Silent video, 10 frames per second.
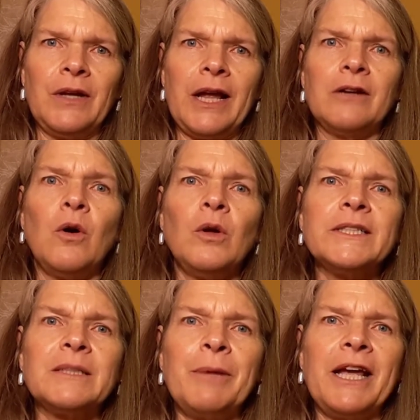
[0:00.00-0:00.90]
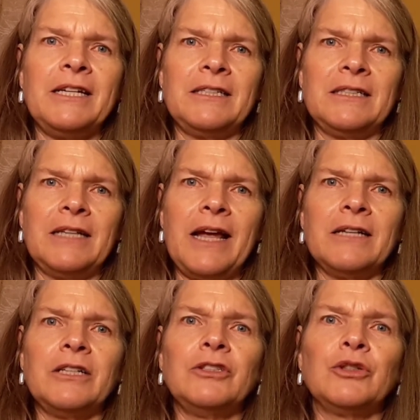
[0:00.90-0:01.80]
and hold space
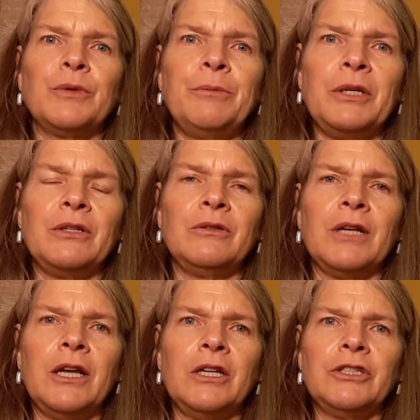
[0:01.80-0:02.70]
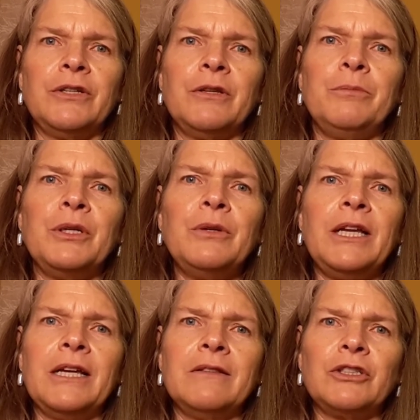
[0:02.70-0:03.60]
and contribute to the
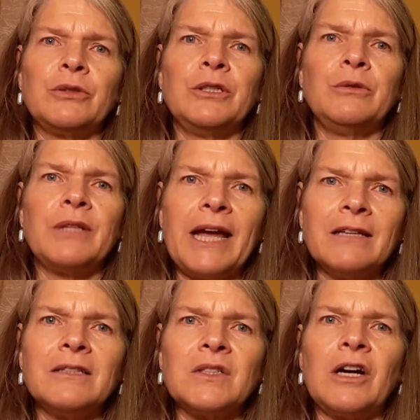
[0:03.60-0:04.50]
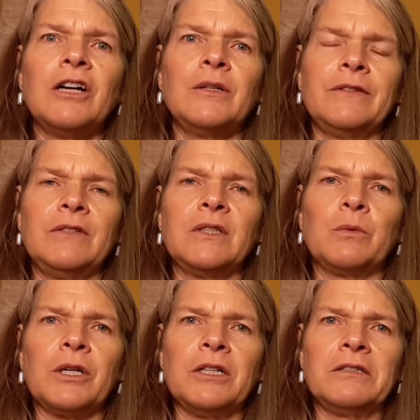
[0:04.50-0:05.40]
beauty and the truth and the sorrow of this
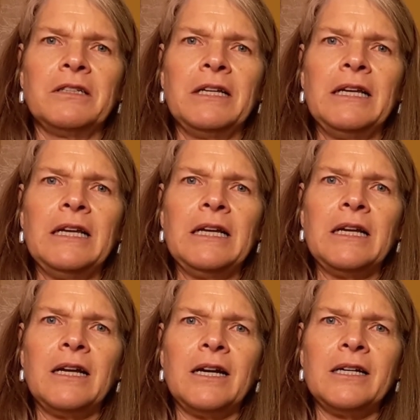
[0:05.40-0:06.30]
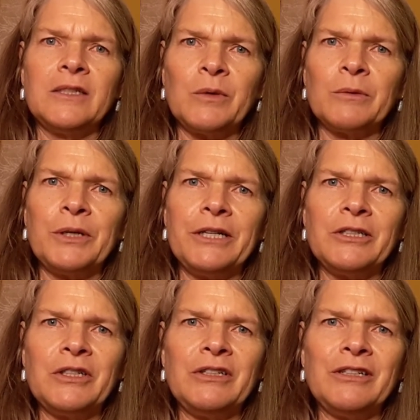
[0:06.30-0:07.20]
world. It's what we're here to